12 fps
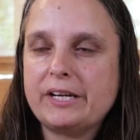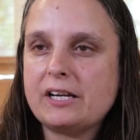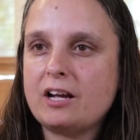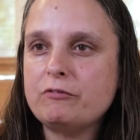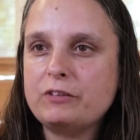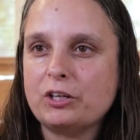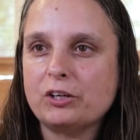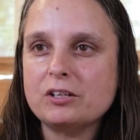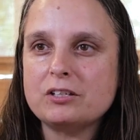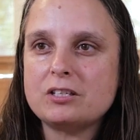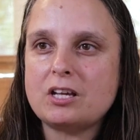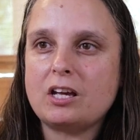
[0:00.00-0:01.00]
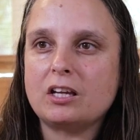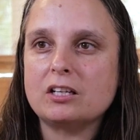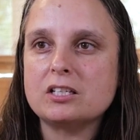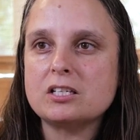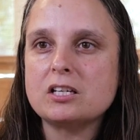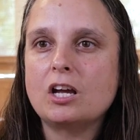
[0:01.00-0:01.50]
3.5 years,
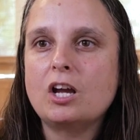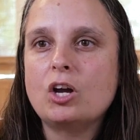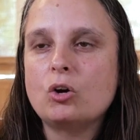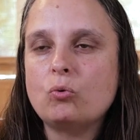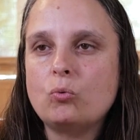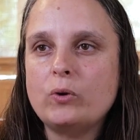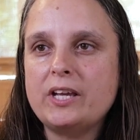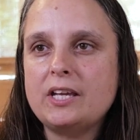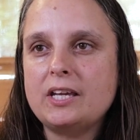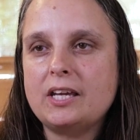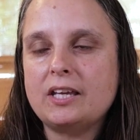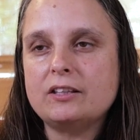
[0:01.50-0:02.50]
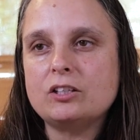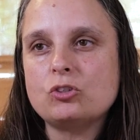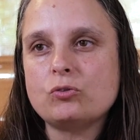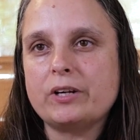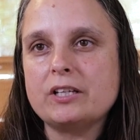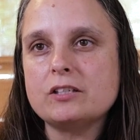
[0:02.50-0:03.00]
and we get the
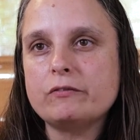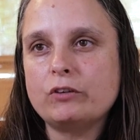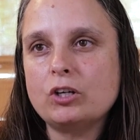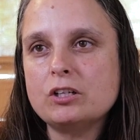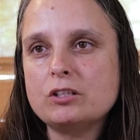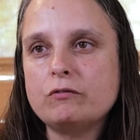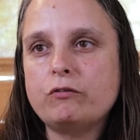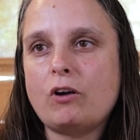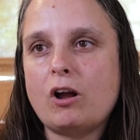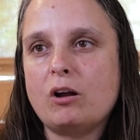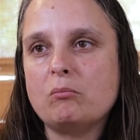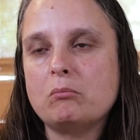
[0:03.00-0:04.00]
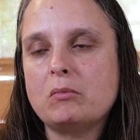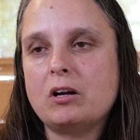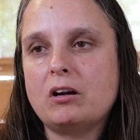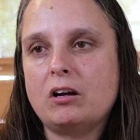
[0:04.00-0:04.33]
transfers from